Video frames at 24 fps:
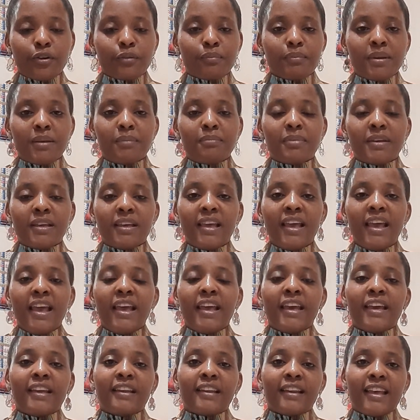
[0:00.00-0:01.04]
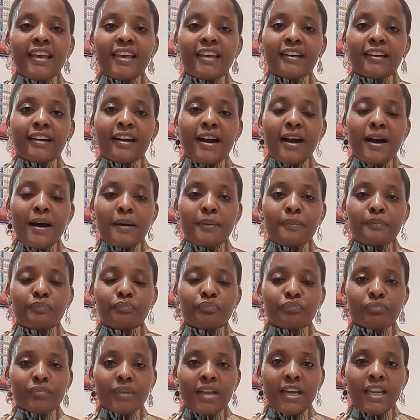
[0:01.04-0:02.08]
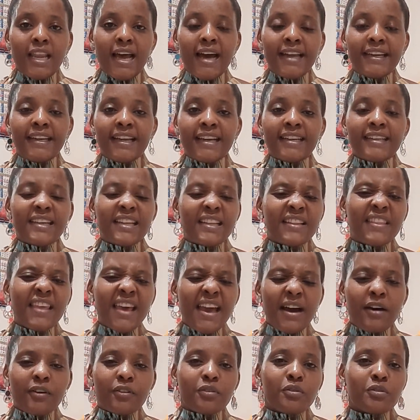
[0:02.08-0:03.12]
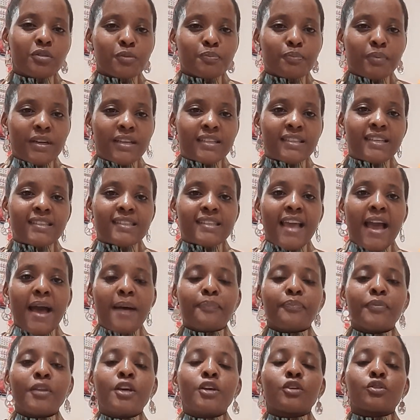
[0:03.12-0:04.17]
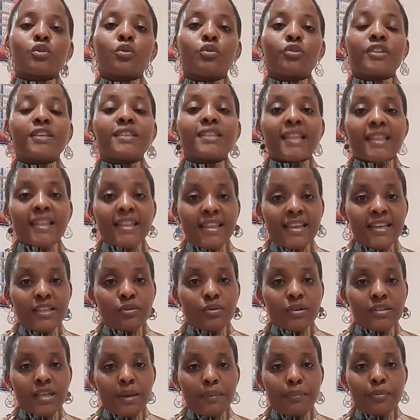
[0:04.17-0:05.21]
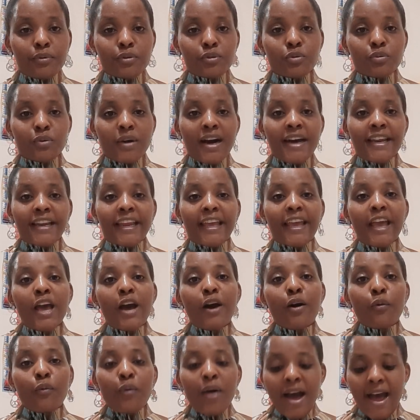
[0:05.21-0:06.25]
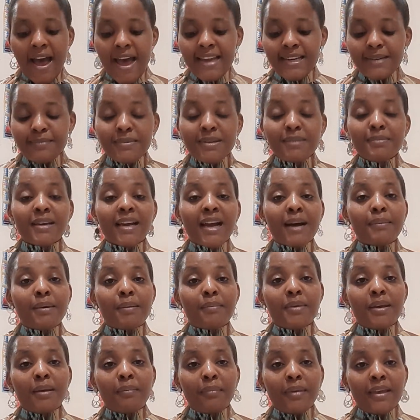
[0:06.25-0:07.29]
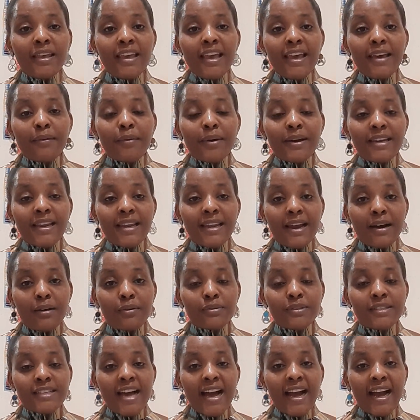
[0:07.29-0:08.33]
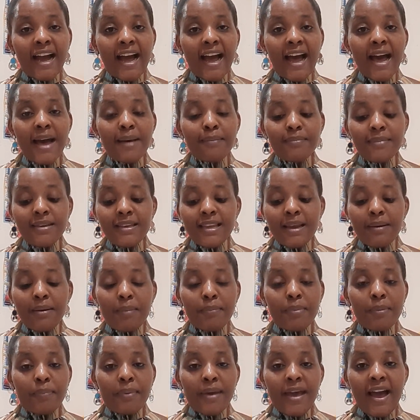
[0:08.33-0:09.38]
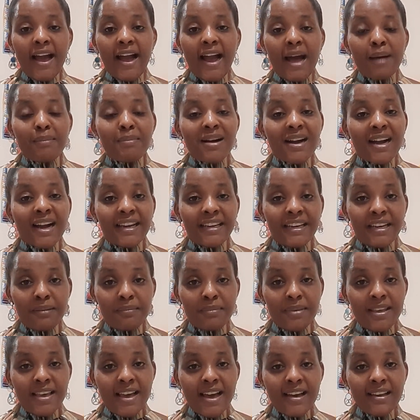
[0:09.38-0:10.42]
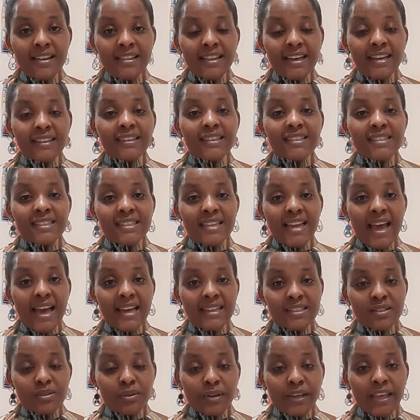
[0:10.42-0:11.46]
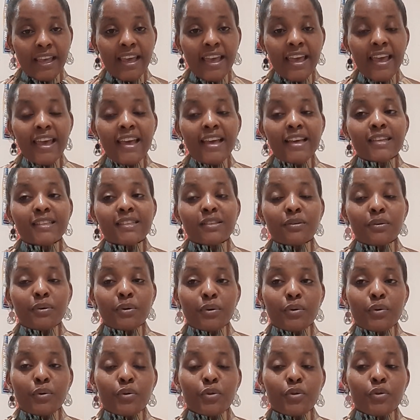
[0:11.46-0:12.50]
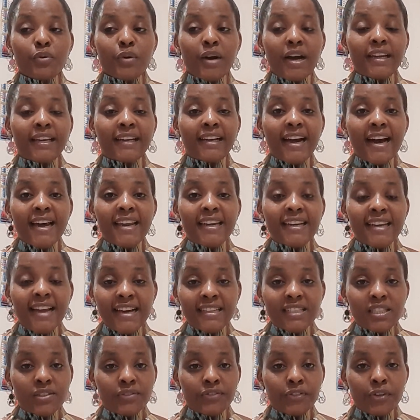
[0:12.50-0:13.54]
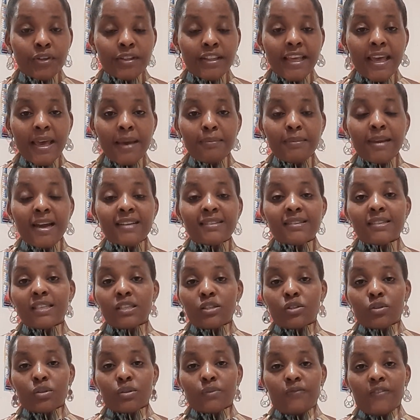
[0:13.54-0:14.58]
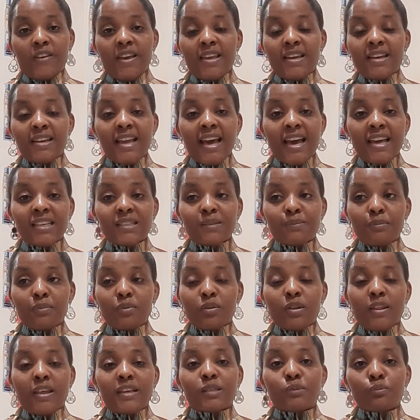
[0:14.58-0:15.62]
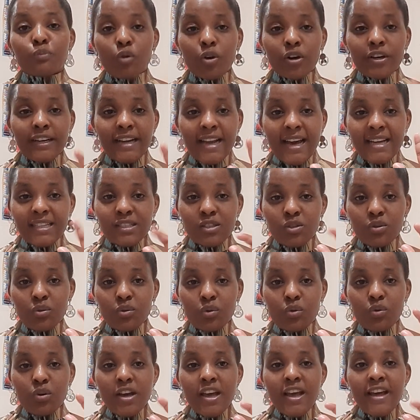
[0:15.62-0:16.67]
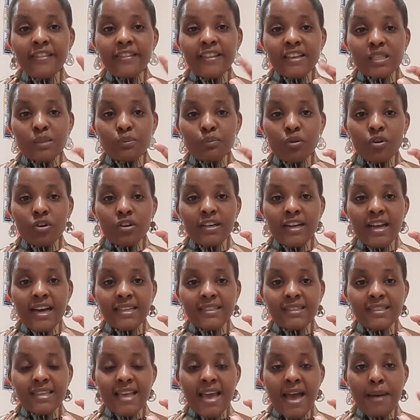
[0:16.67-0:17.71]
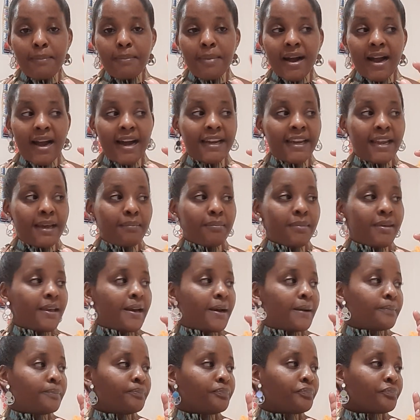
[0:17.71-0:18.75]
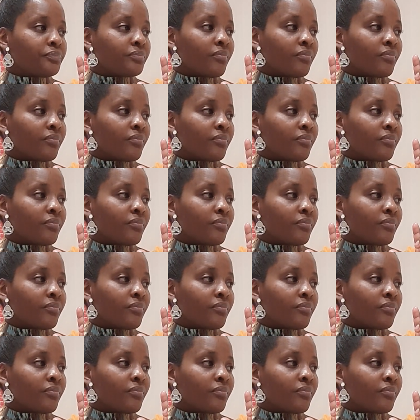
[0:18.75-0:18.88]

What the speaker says: or maybe in like London. There are those places, yeah. So these are the things you're supposed to carry. One, mimi kama mimi, when nakujanga, mi na mapepe yanga makandamia, that is nuts, okay? So you can carry nuts for them. Nuts is very nice. The small nuts, you know, the small nuts. Yeah, macadamia.